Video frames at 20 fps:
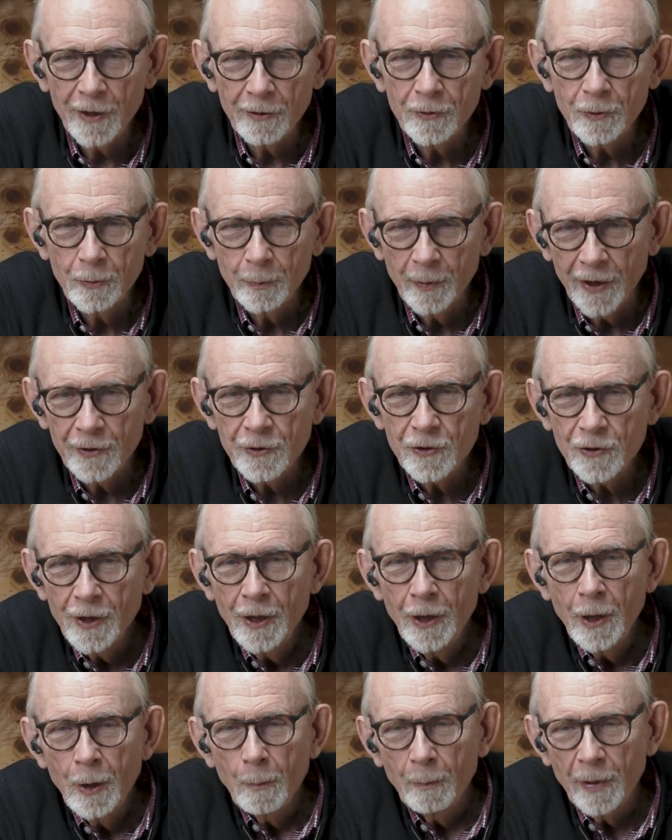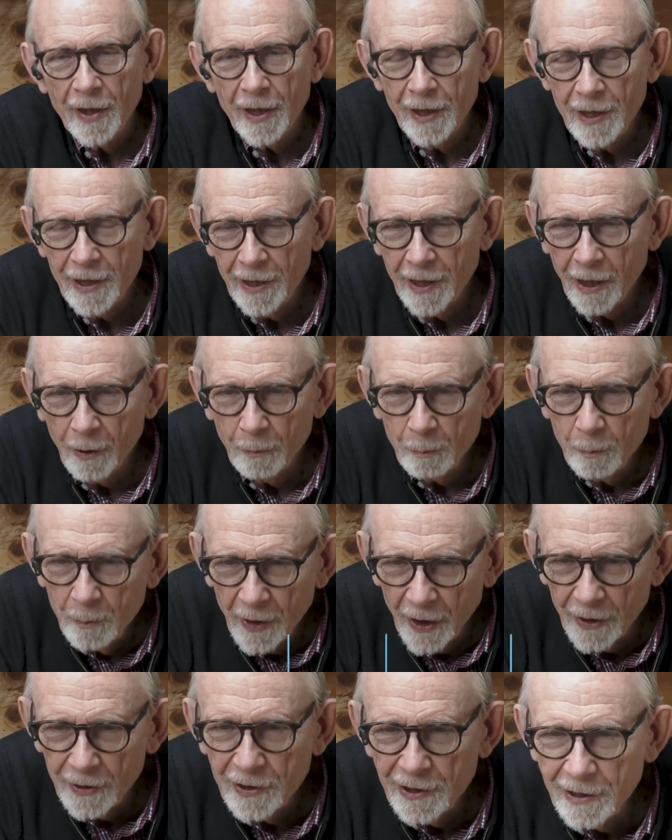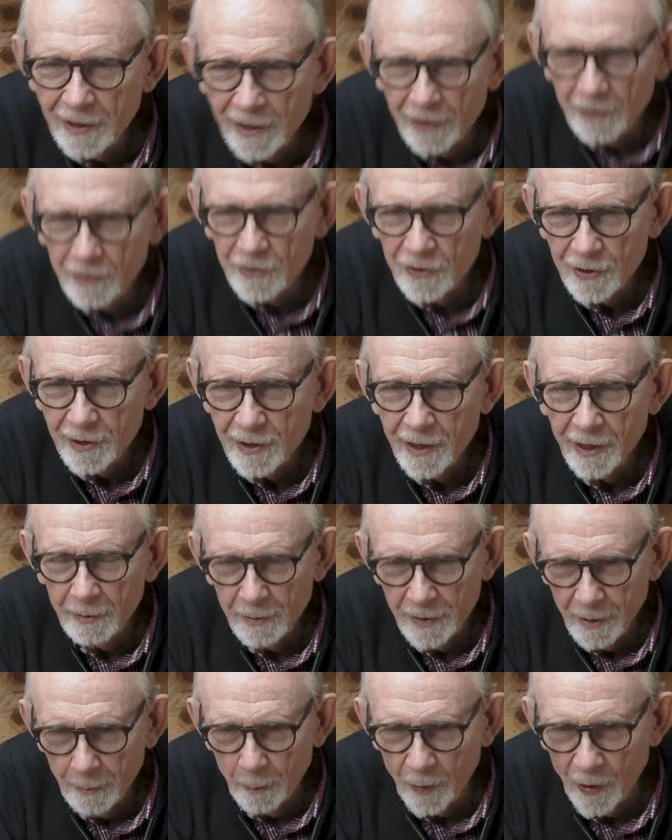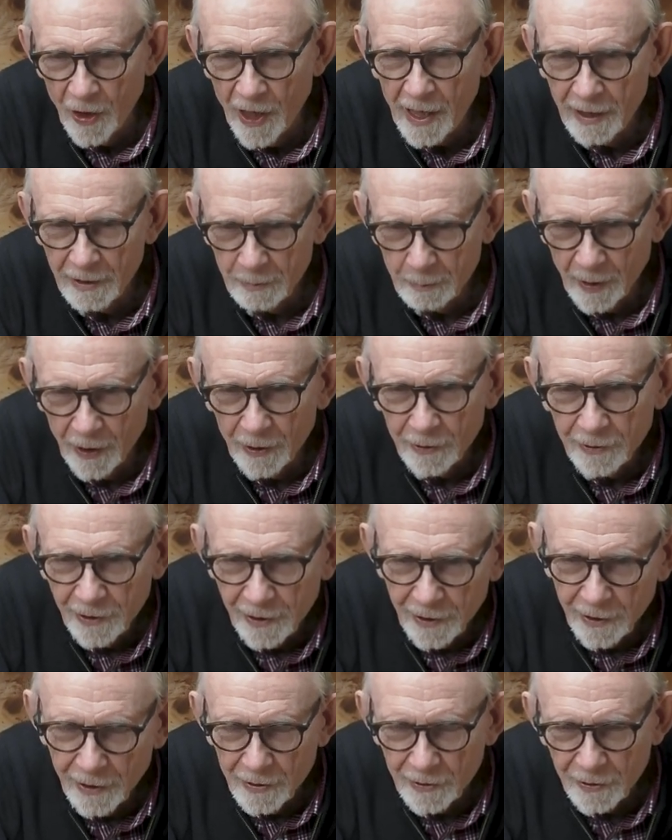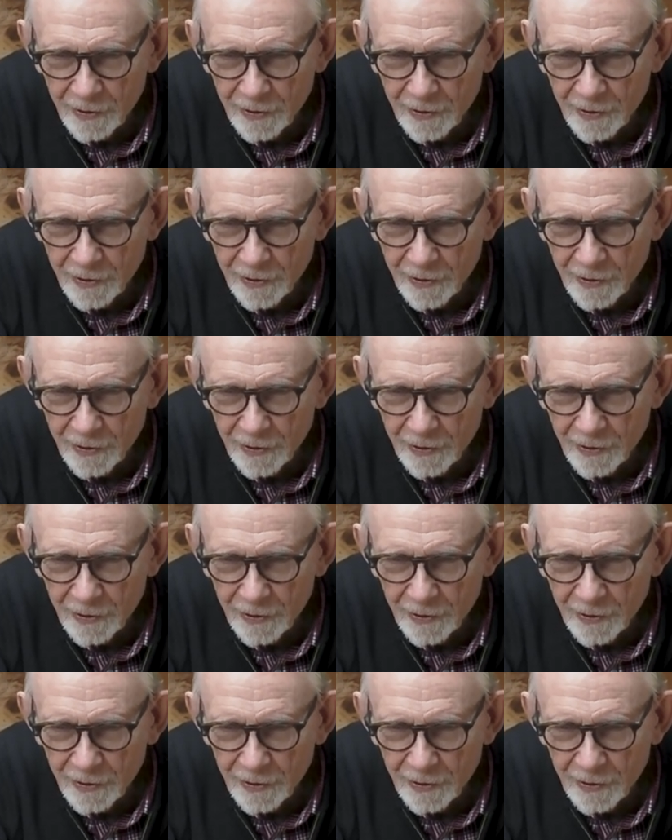too much. But anyhow, Martinez, the, the brand Martinez,